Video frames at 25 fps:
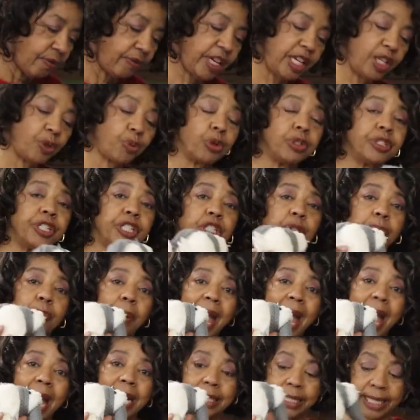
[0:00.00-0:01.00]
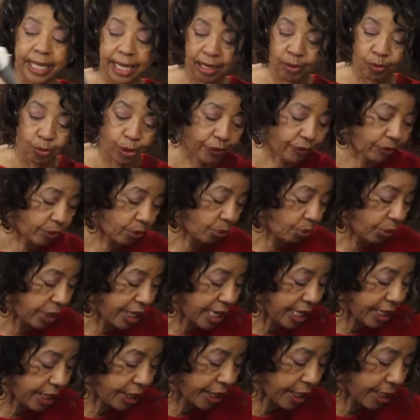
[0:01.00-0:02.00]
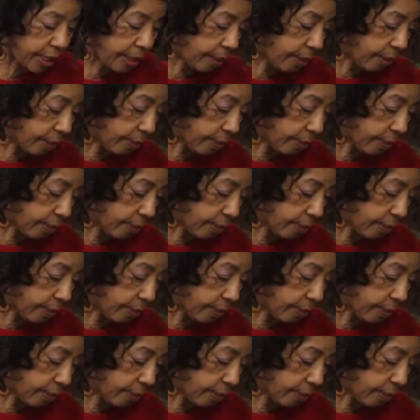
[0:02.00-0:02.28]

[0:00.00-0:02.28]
These were just packed in with the wreath.